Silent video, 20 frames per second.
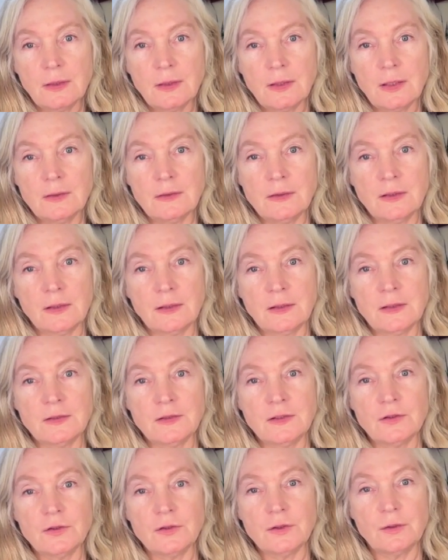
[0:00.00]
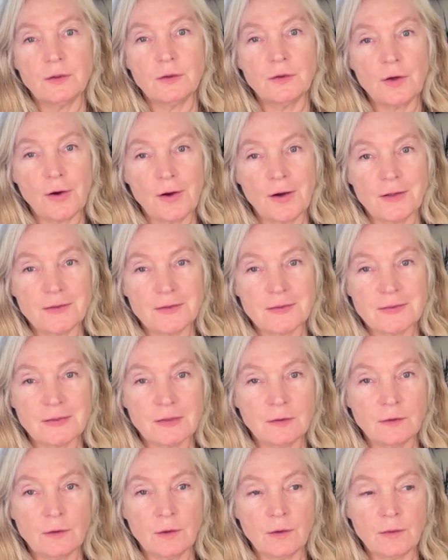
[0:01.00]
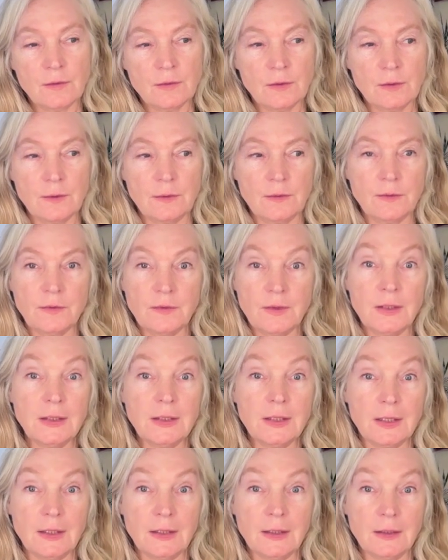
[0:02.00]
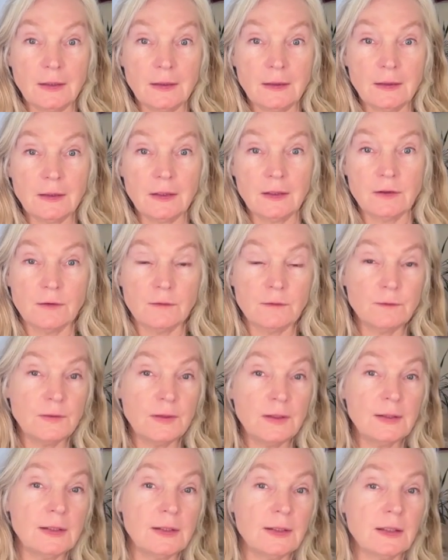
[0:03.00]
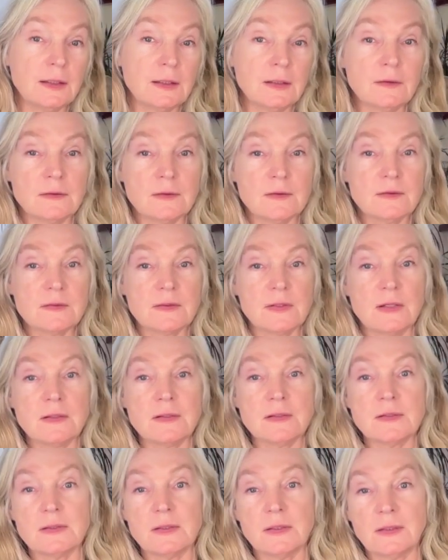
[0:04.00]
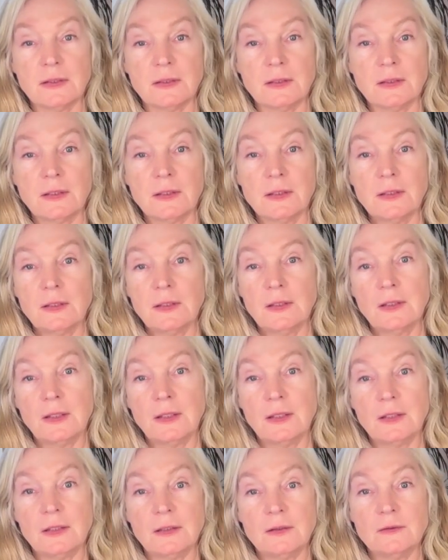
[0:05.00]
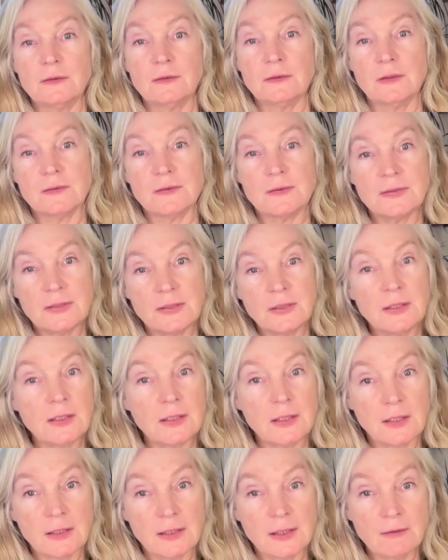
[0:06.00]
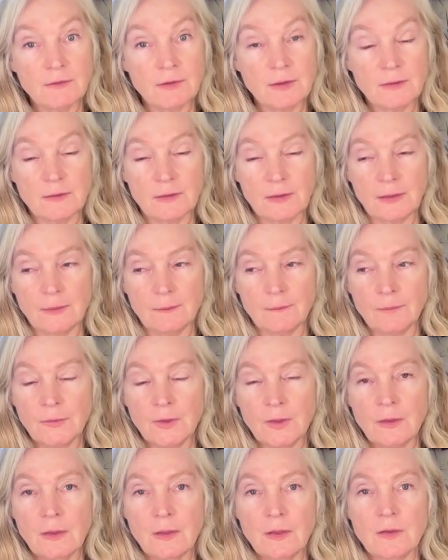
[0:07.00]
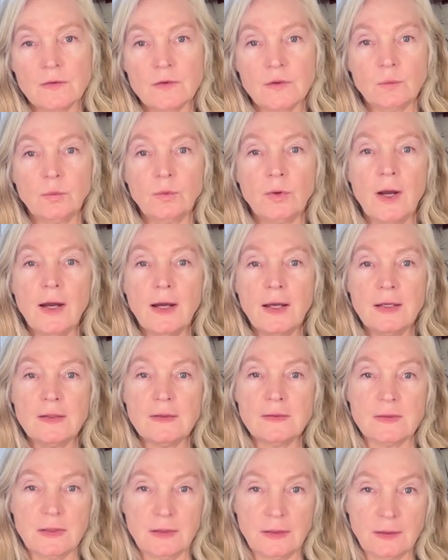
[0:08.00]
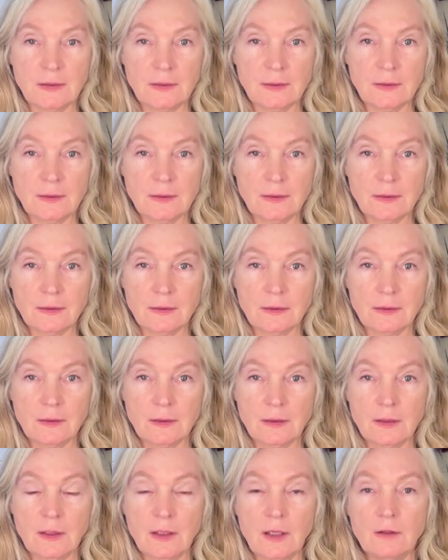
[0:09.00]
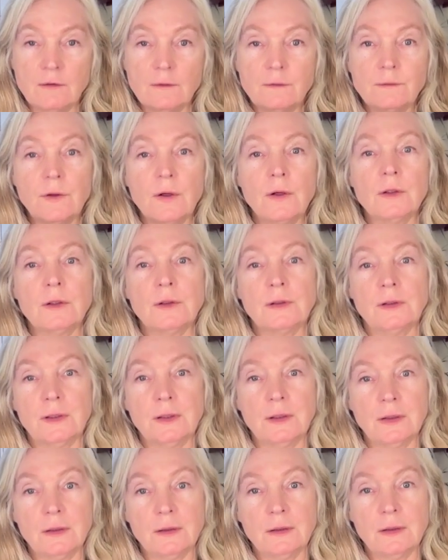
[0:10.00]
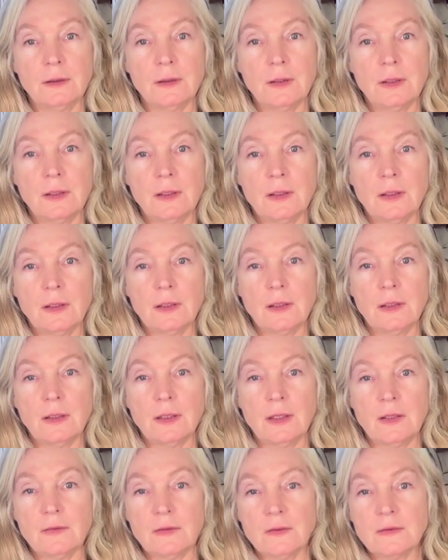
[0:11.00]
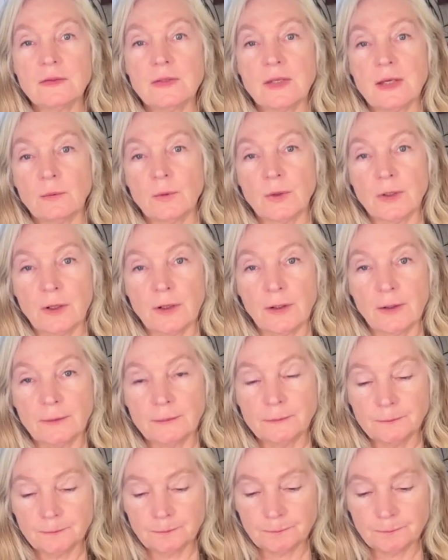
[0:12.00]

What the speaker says: and the conditioned thoughts and all the thinking and the feeling and the sensing and the seeing, everything is arising and falling in this that we are.